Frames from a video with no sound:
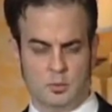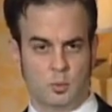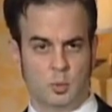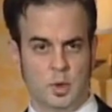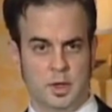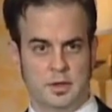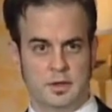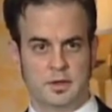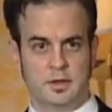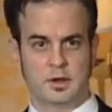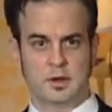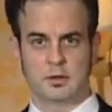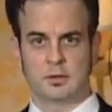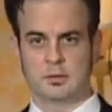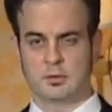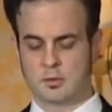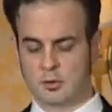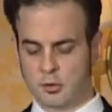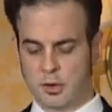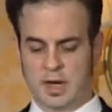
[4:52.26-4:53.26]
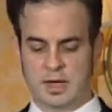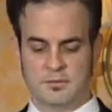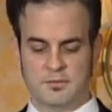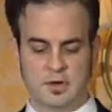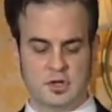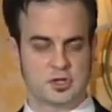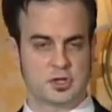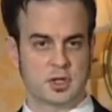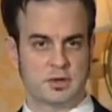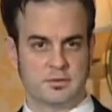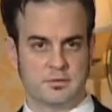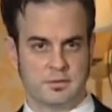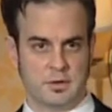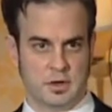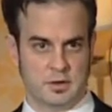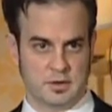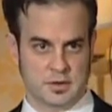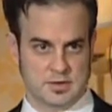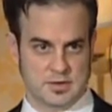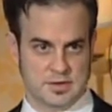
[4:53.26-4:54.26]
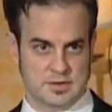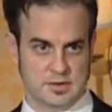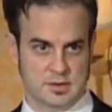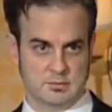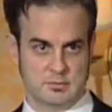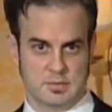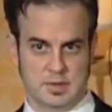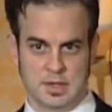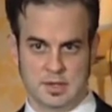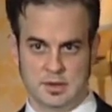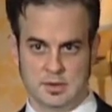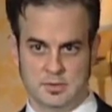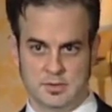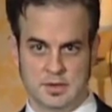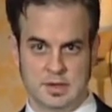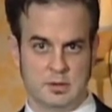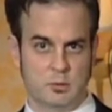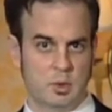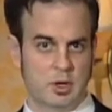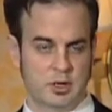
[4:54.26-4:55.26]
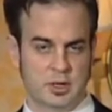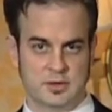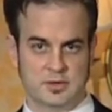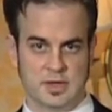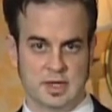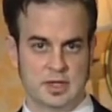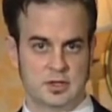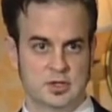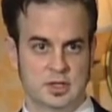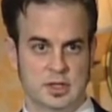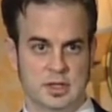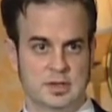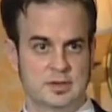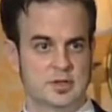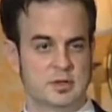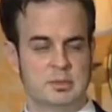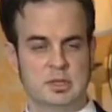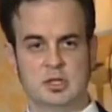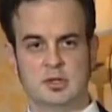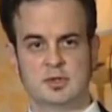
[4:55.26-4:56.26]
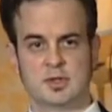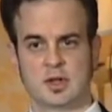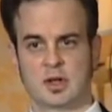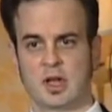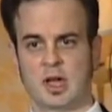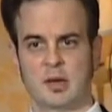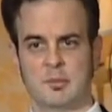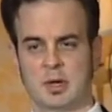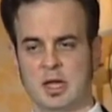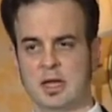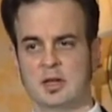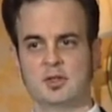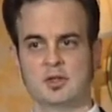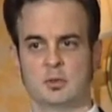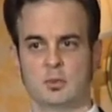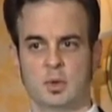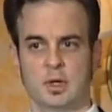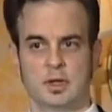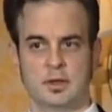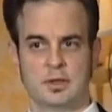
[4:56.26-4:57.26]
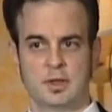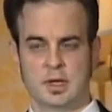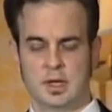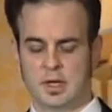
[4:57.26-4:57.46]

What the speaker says: What the grand vision of the system is, the Awareness Engine, is to be used in combination with